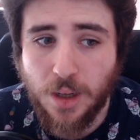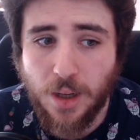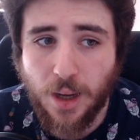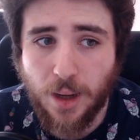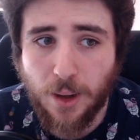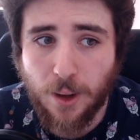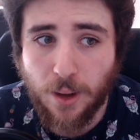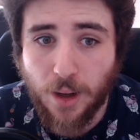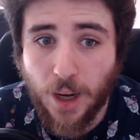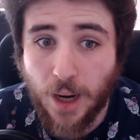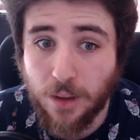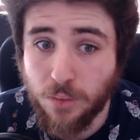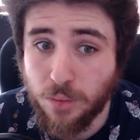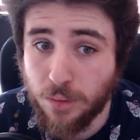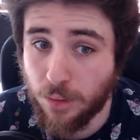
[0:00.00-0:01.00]
I
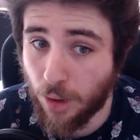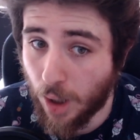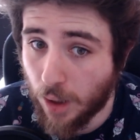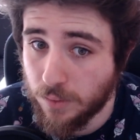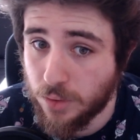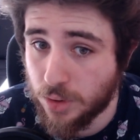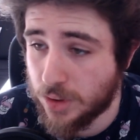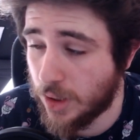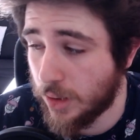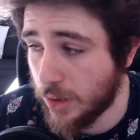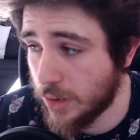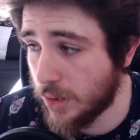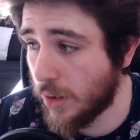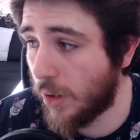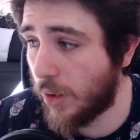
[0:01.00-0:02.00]
would love to see
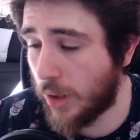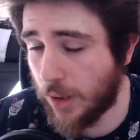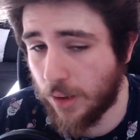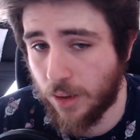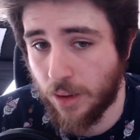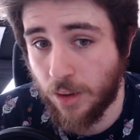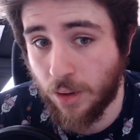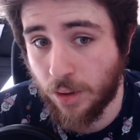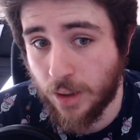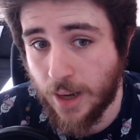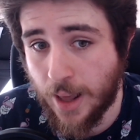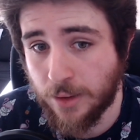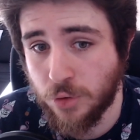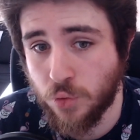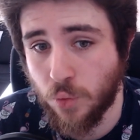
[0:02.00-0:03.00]
this on an
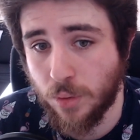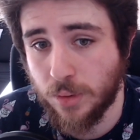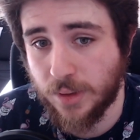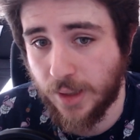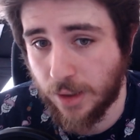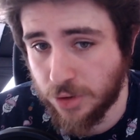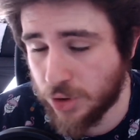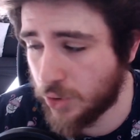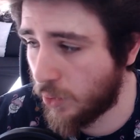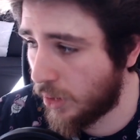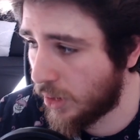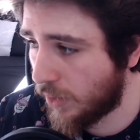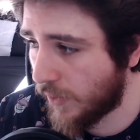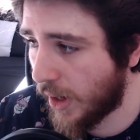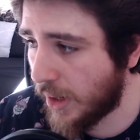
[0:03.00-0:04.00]
actual touchscreen
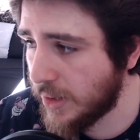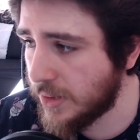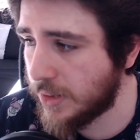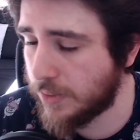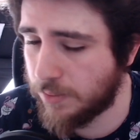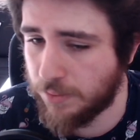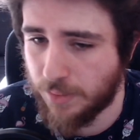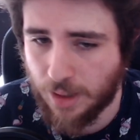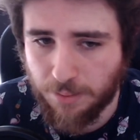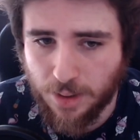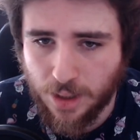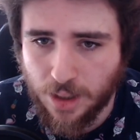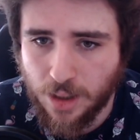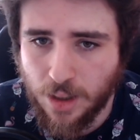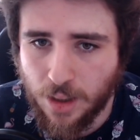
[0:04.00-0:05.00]
device,
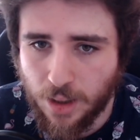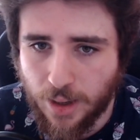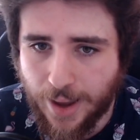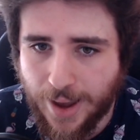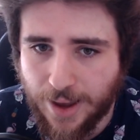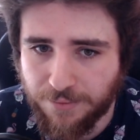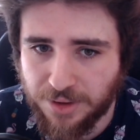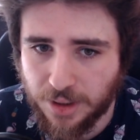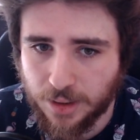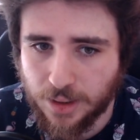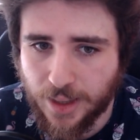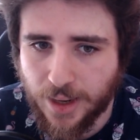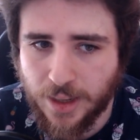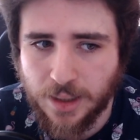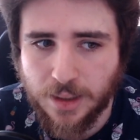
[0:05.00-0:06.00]
maybe having
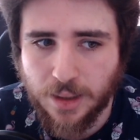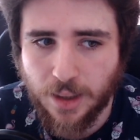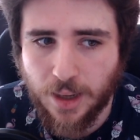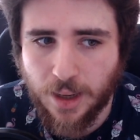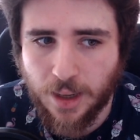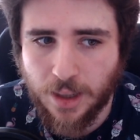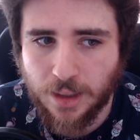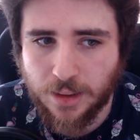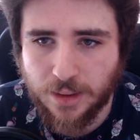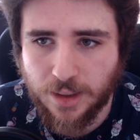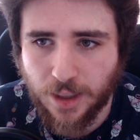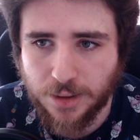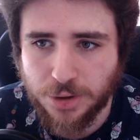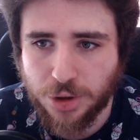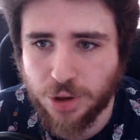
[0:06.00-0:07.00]
like a
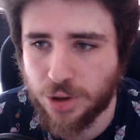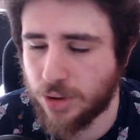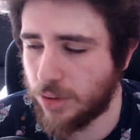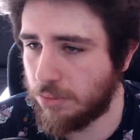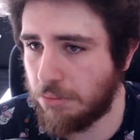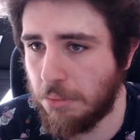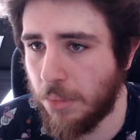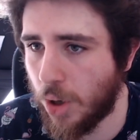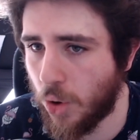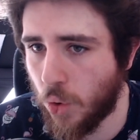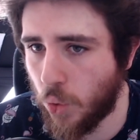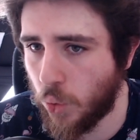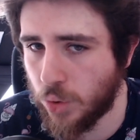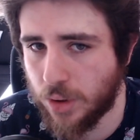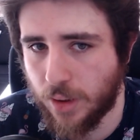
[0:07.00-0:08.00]
touch
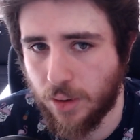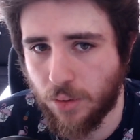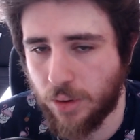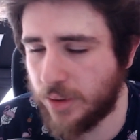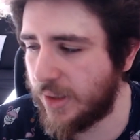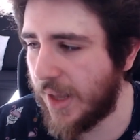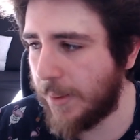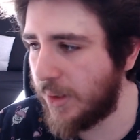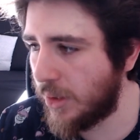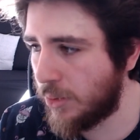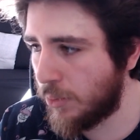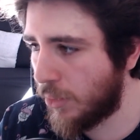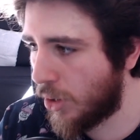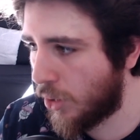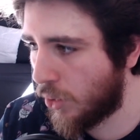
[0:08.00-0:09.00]
mode or tablet
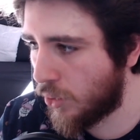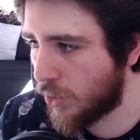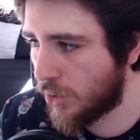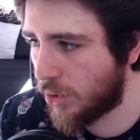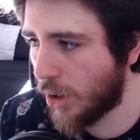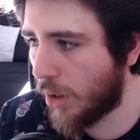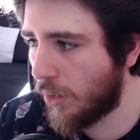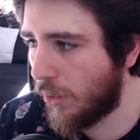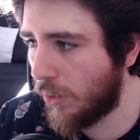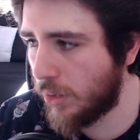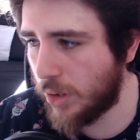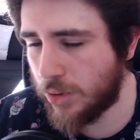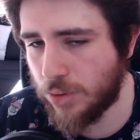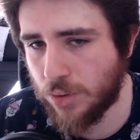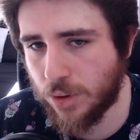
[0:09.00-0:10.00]
mode toggle
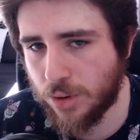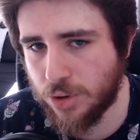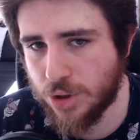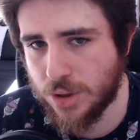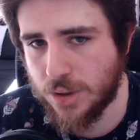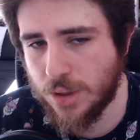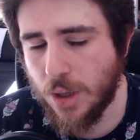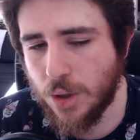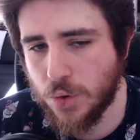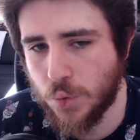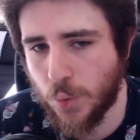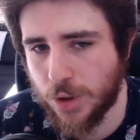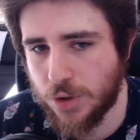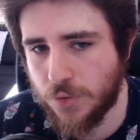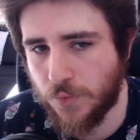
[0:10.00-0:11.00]
that you can just
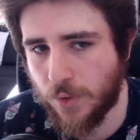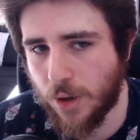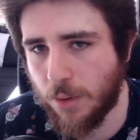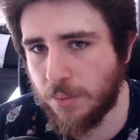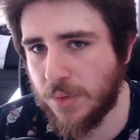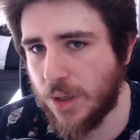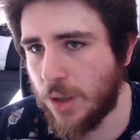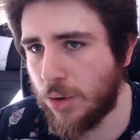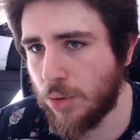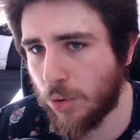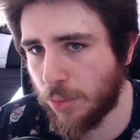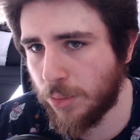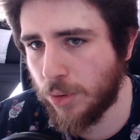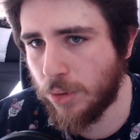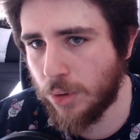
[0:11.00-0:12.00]
switch from the
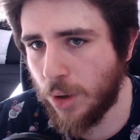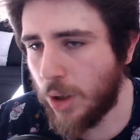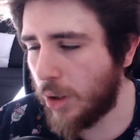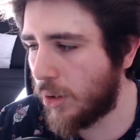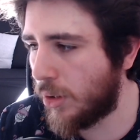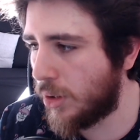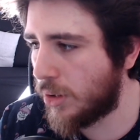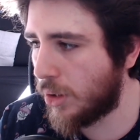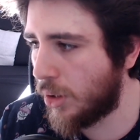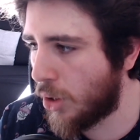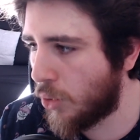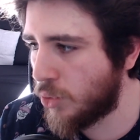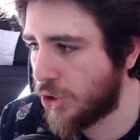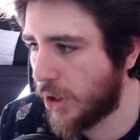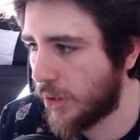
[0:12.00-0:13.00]
normal current
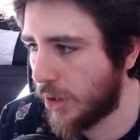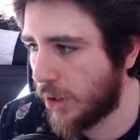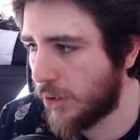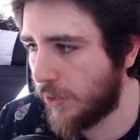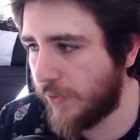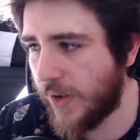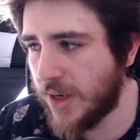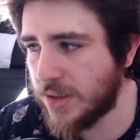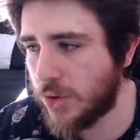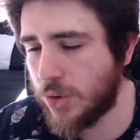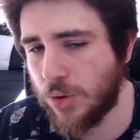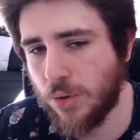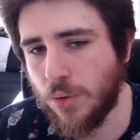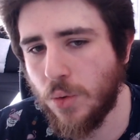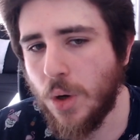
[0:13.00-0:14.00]
GNOME Shell interface
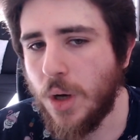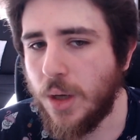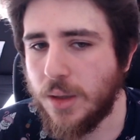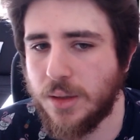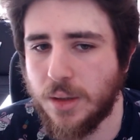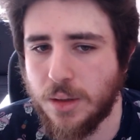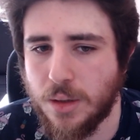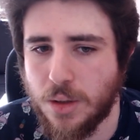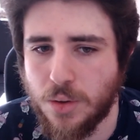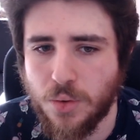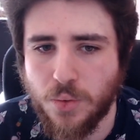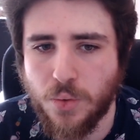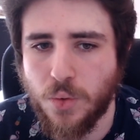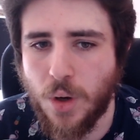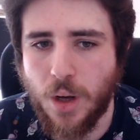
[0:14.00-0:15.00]
to the
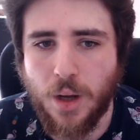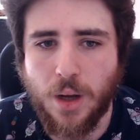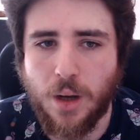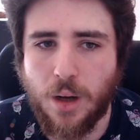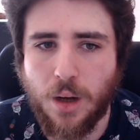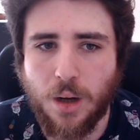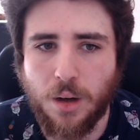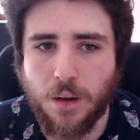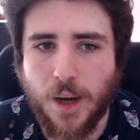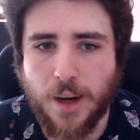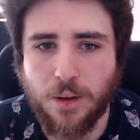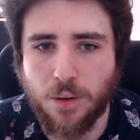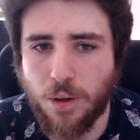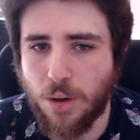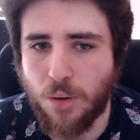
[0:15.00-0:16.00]
new I
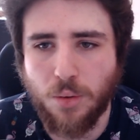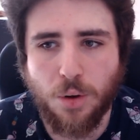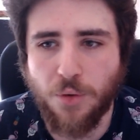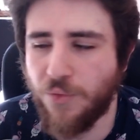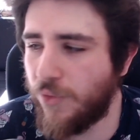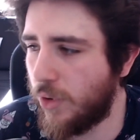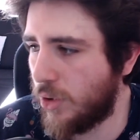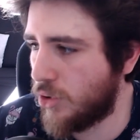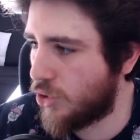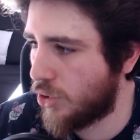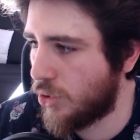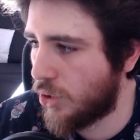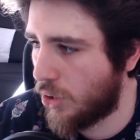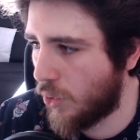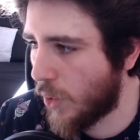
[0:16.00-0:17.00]
don't know,
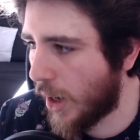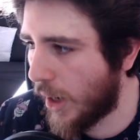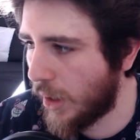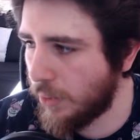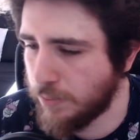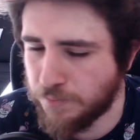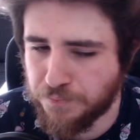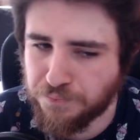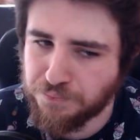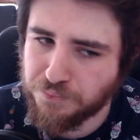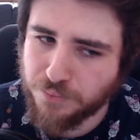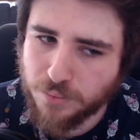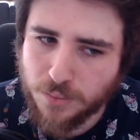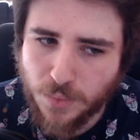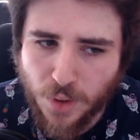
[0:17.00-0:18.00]
convergent UI.
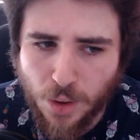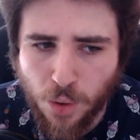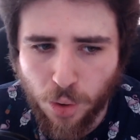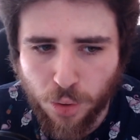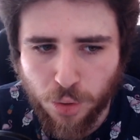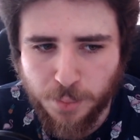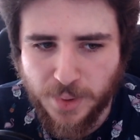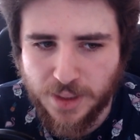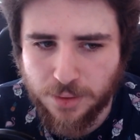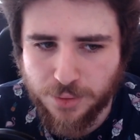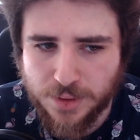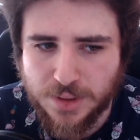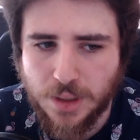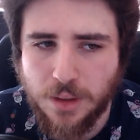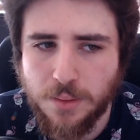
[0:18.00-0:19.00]
Could be
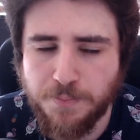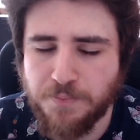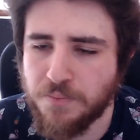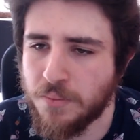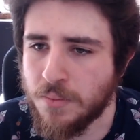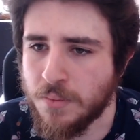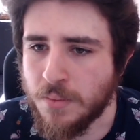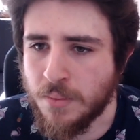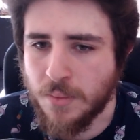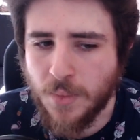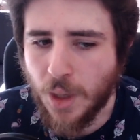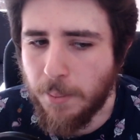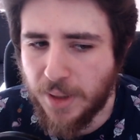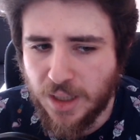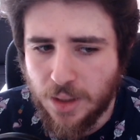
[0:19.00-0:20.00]
interesting.
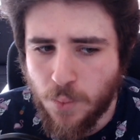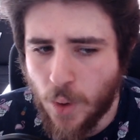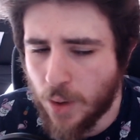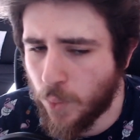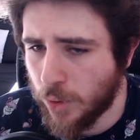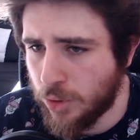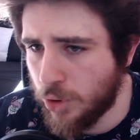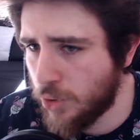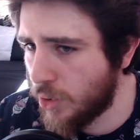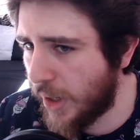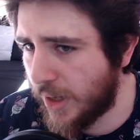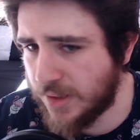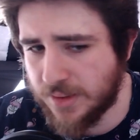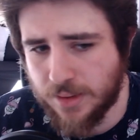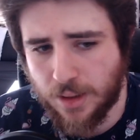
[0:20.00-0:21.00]
But anyway, what do you
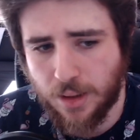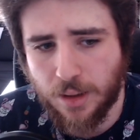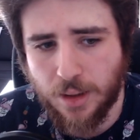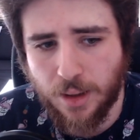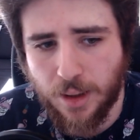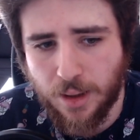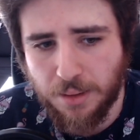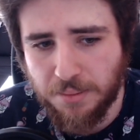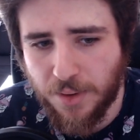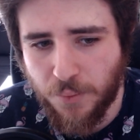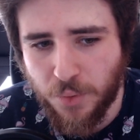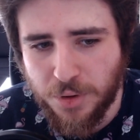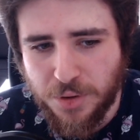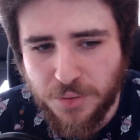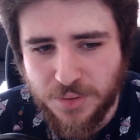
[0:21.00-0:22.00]
guys think?
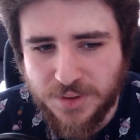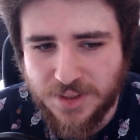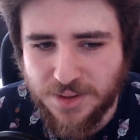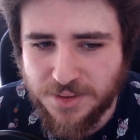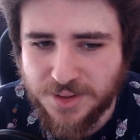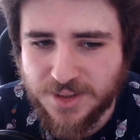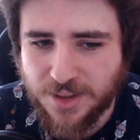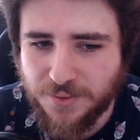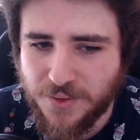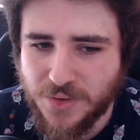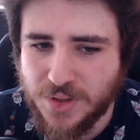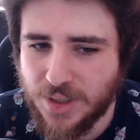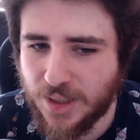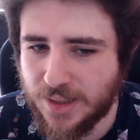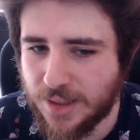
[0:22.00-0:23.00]
Would you see yourself
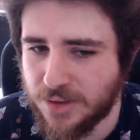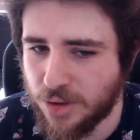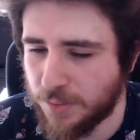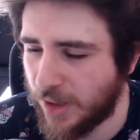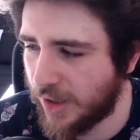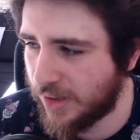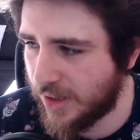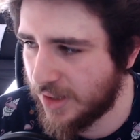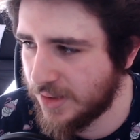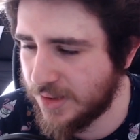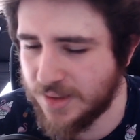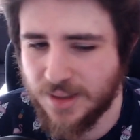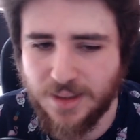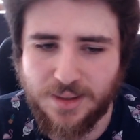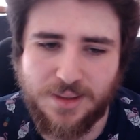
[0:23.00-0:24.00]
using a desktop like
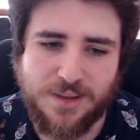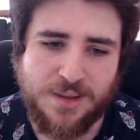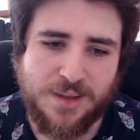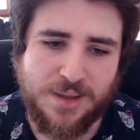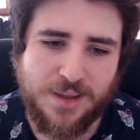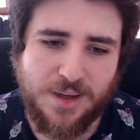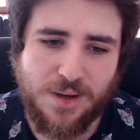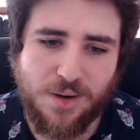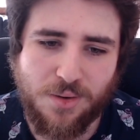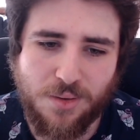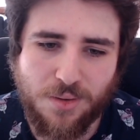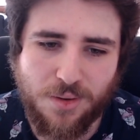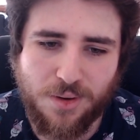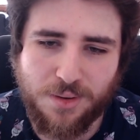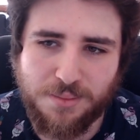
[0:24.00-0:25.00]
this?
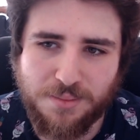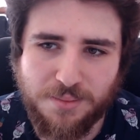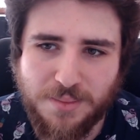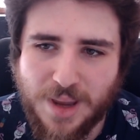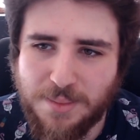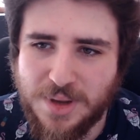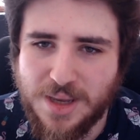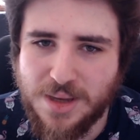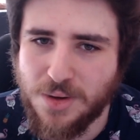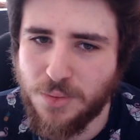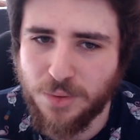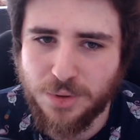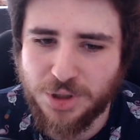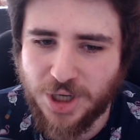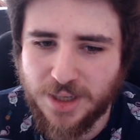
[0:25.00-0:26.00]
Or maybe you
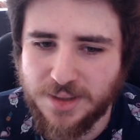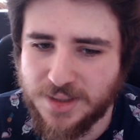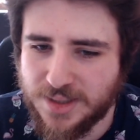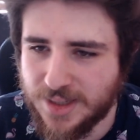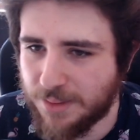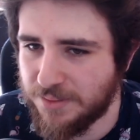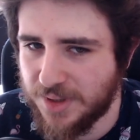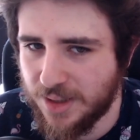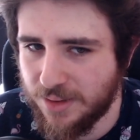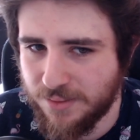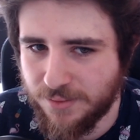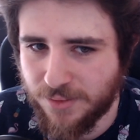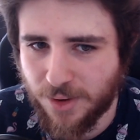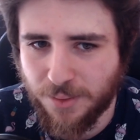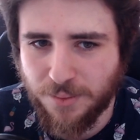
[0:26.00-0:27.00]
would change something
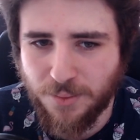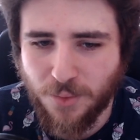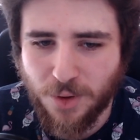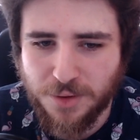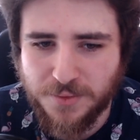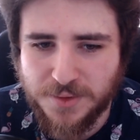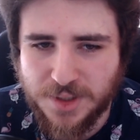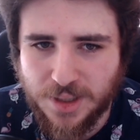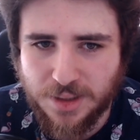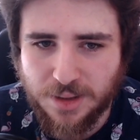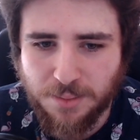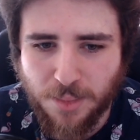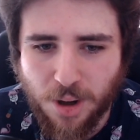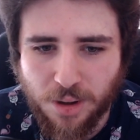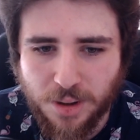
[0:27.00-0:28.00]
from what you've seen in
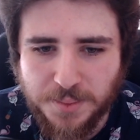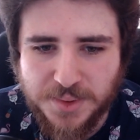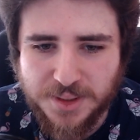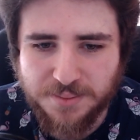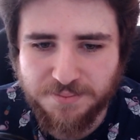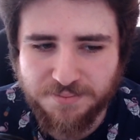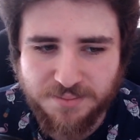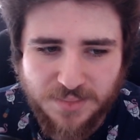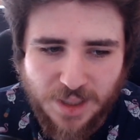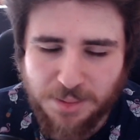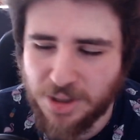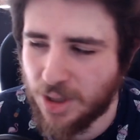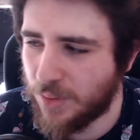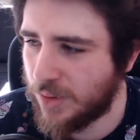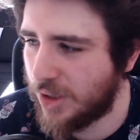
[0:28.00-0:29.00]
the mockups? Let me
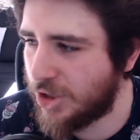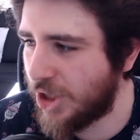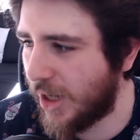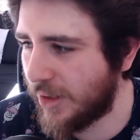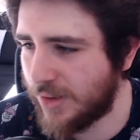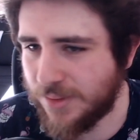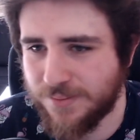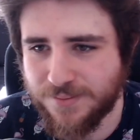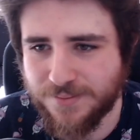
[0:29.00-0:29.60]
know in the chat.